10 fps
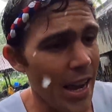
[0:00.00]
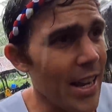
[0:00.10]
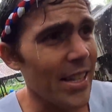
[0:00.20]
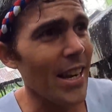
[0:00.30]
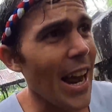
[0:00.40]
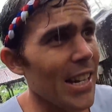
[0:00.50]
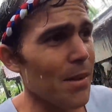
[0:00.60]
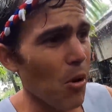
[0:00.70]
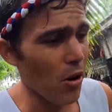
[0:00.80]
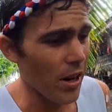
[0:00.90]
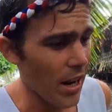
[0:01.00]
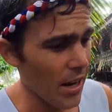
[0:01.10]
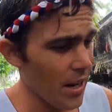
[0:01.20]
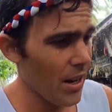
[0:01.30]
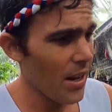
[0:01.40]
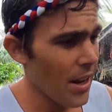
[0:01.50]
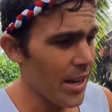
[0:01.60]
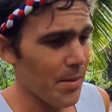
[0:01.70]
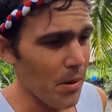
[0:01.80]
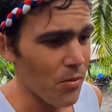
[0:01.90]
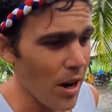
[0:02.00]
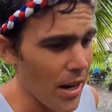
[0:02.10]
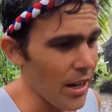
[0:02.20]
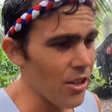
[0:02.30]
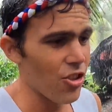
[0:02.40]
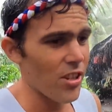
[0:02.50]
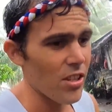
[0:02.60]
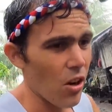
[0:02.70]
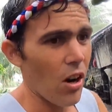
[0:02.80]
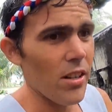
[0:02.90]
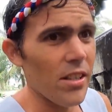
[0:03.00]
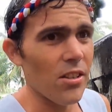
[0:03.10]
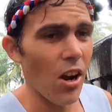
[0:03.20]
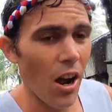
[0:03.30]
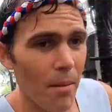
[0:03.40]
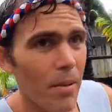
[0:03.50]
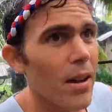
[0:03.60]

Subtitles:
It's the next morning. It's been raining just non-stop